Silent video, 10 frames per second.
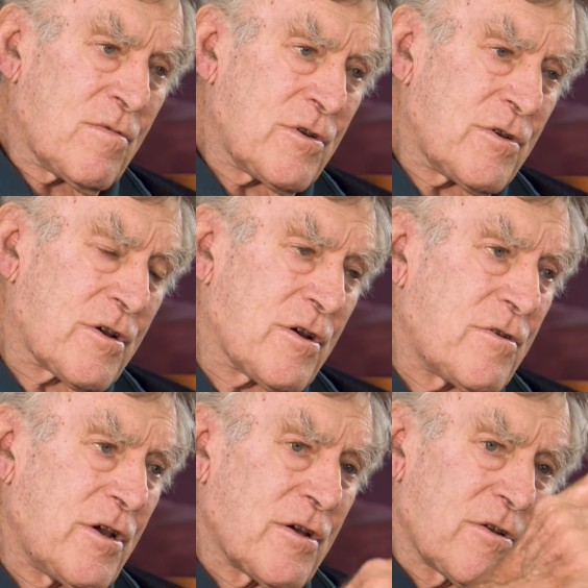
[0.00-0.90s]
When you go
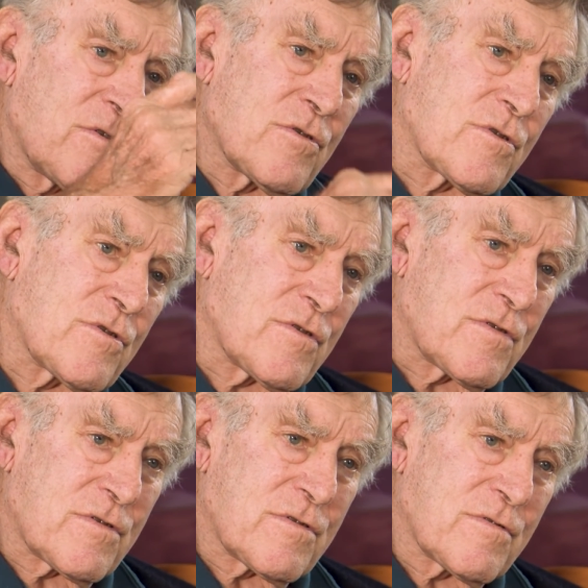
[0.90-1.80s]
down and look at
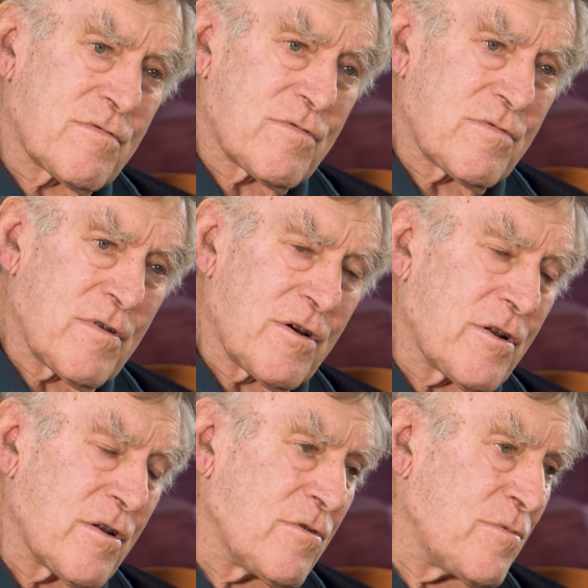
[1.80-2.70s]
this, I
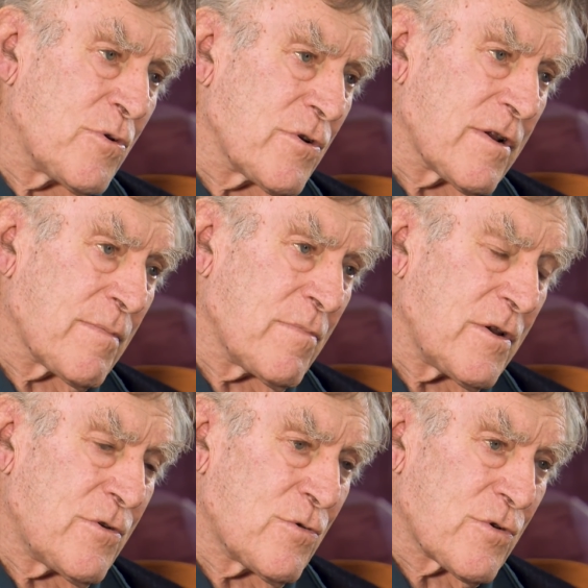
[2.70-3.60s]
don't know who put it up, my
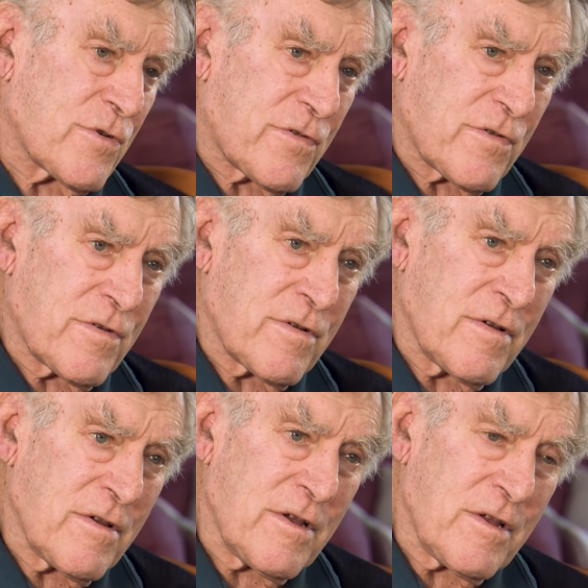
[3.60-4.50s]
daughters and
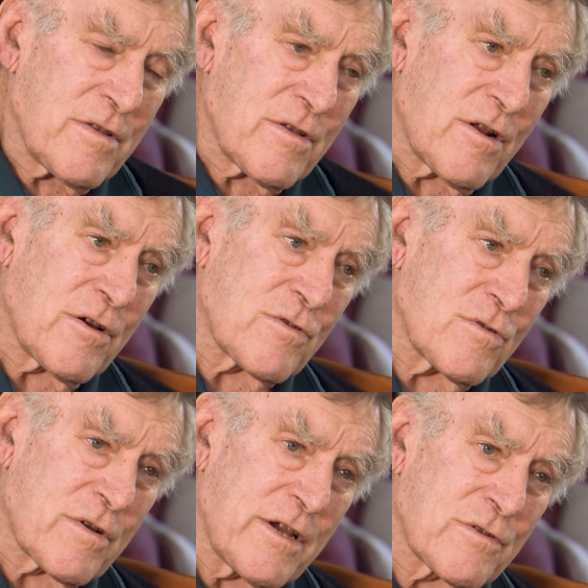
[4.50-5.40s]
the
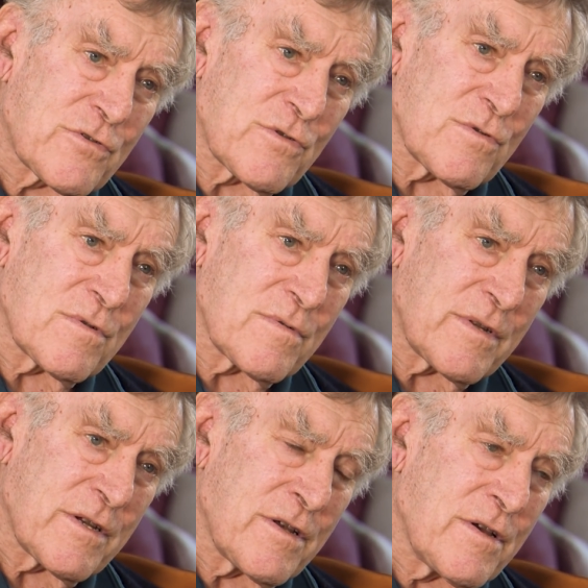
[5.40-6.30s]
local council.
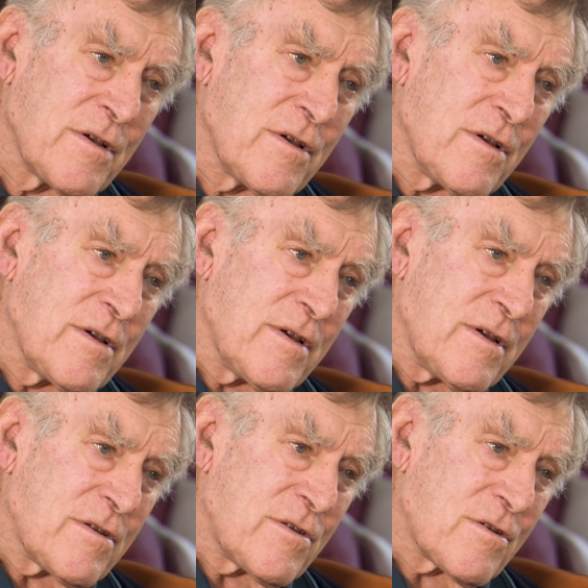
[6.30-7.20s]

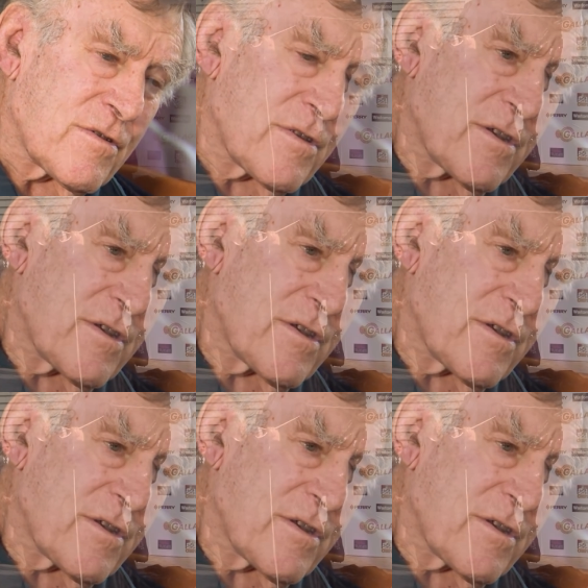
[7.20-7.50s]
You look at